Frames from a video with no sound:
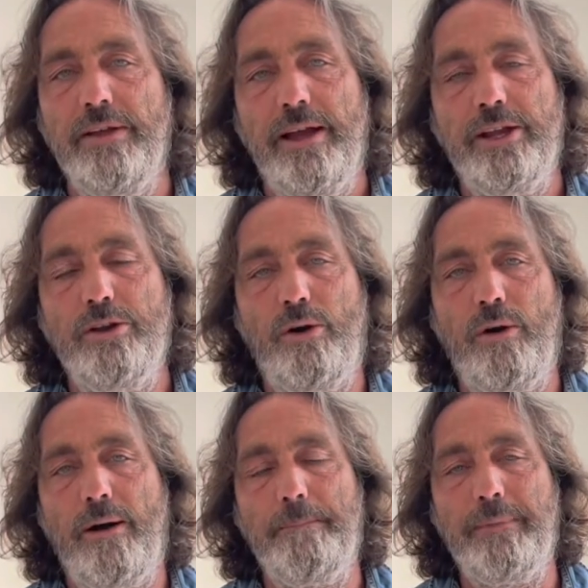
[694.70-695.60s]
and
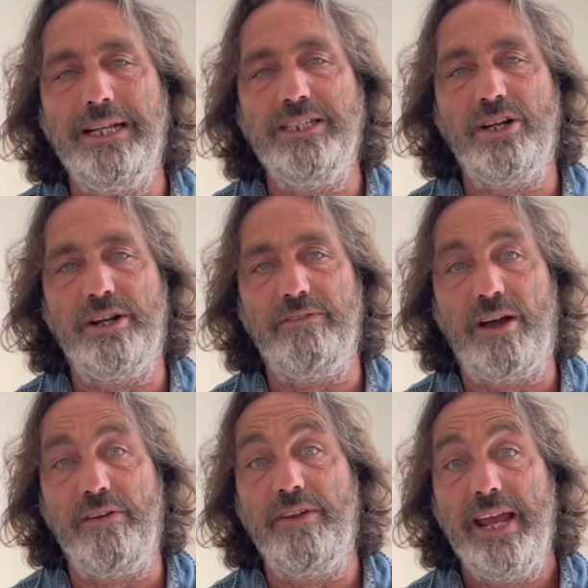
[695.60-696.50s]
your uh, money side of
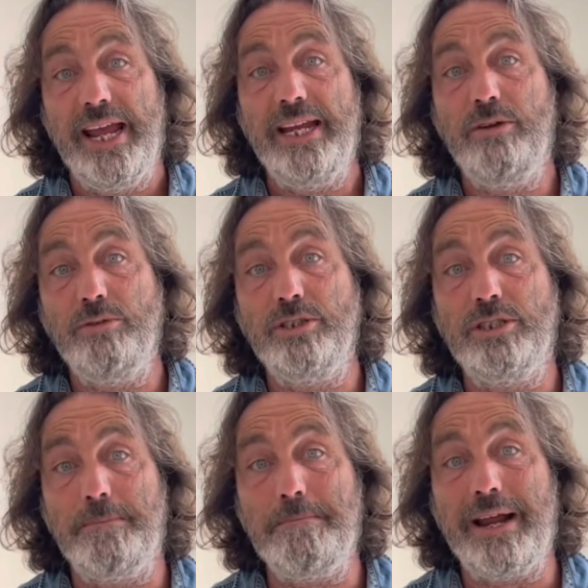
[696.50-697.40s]
life in order
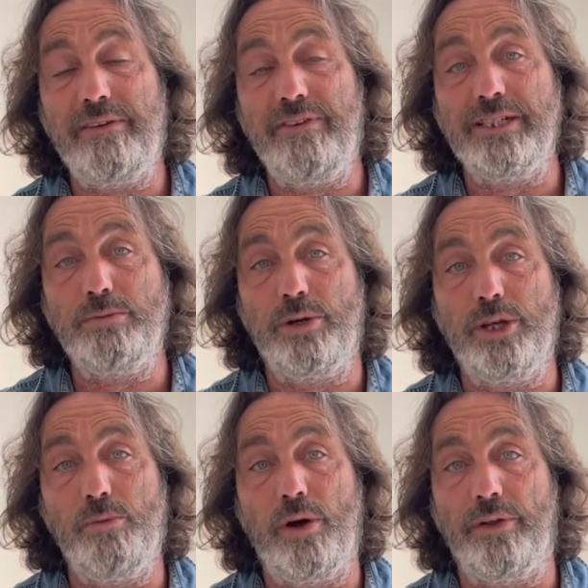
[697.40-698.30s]
to manifest what
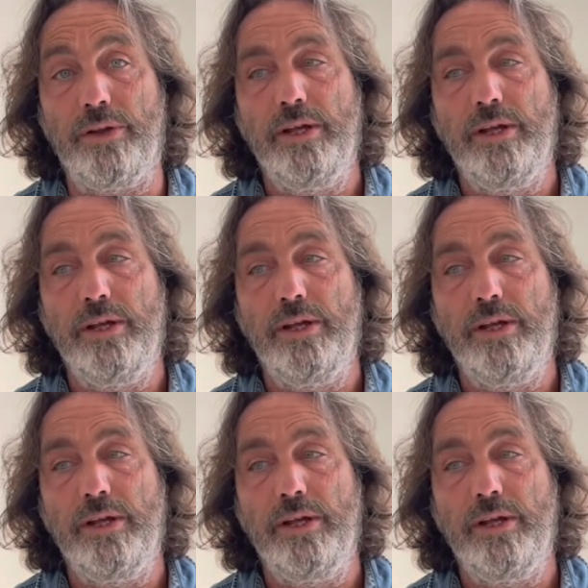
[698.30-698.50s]
you want.